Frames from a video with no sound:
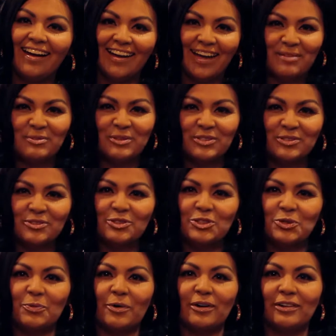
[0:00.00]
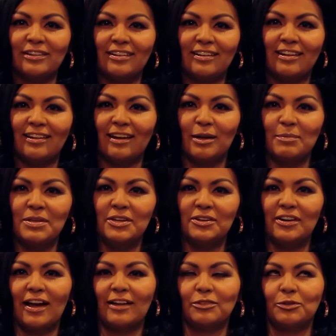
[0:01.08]
Hi, I'm Crystal Shawanda, and I'm
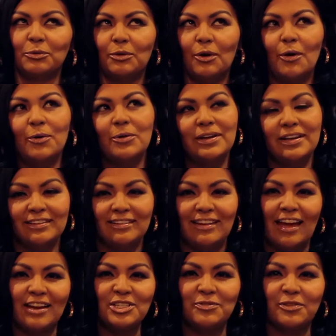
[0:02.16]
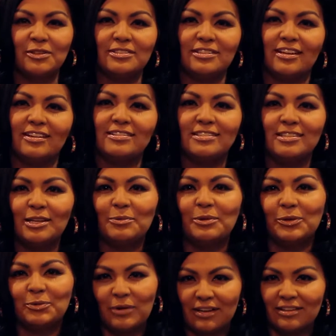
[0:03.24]
here at the Row in Nashville, Tennessee
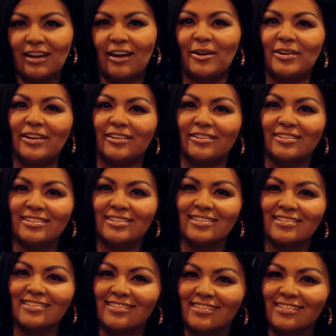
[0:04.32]
with RedCowHills.